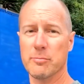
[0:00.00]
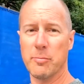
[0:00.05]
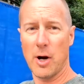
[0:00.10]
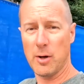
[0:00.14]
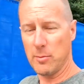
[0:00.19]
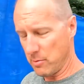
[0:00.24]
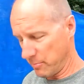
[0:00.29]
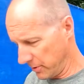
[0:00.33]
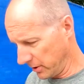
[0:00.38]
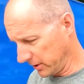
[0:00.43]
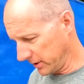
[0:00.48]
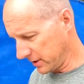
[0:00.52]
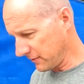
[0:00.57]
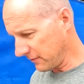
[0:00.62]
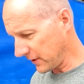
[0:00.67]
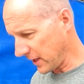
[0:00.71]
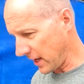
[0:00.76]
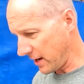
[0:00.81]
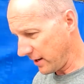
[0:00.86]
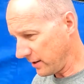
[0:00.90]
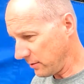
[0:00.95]
Parliament Buildings
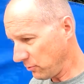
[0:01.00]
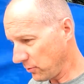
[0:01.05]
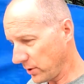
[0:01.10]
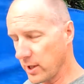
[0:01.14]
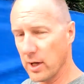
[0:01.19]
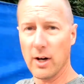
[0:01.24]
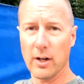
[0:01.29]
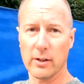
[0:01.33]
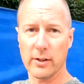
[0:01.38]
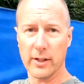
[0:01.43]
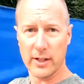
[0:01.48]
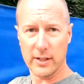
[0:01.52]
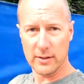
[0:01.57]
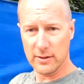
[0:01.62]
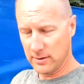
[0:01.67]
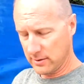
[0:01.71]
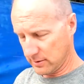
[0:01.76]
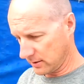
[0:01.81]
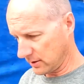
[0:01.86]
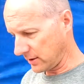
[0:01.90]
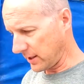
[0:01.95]
of Canada. We are in